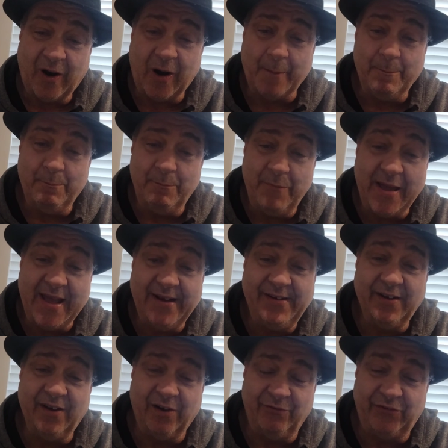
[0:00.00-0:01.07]
are
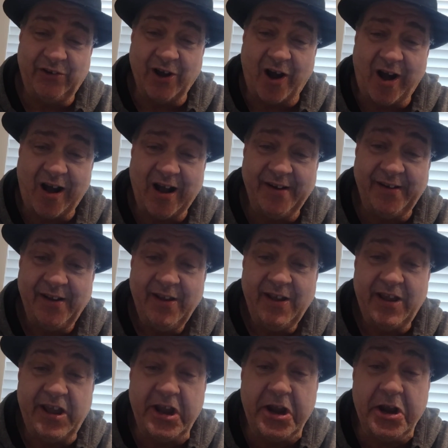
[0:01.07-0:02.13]
men of God,
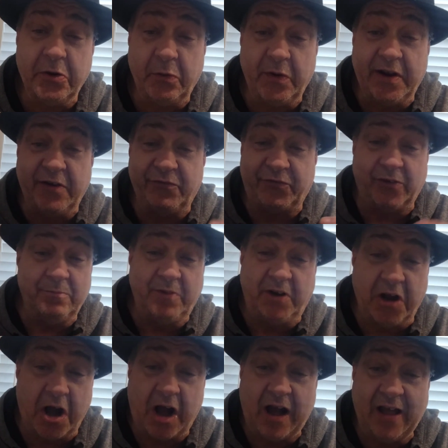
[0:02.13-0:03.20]
hearing from
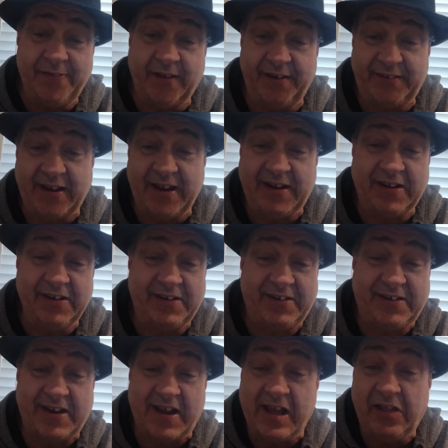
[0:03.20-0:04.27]
God that they could
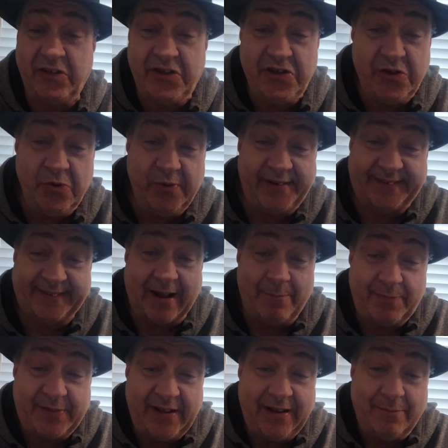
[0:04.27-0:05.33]
tell you
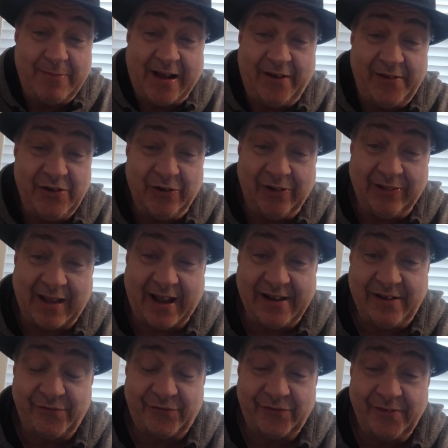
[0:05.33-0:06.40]
something about your
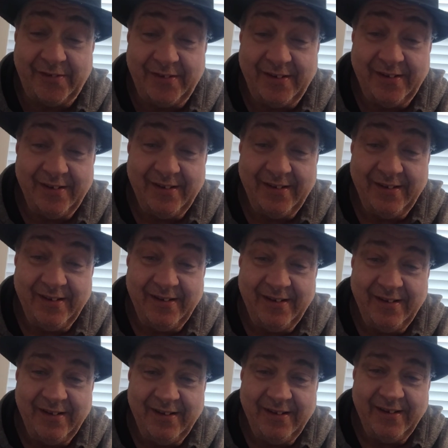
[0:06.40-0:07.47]
life.
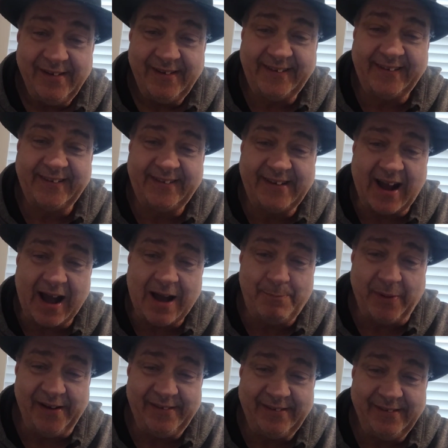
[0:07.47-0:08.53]

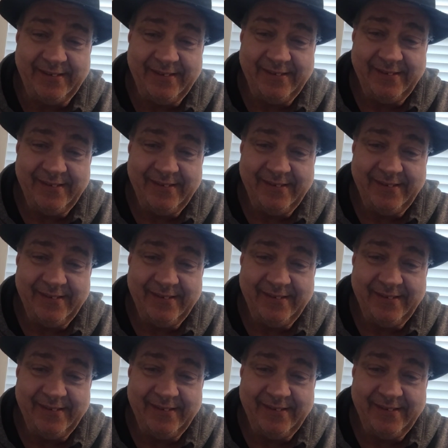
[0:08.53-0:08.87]
Stop it.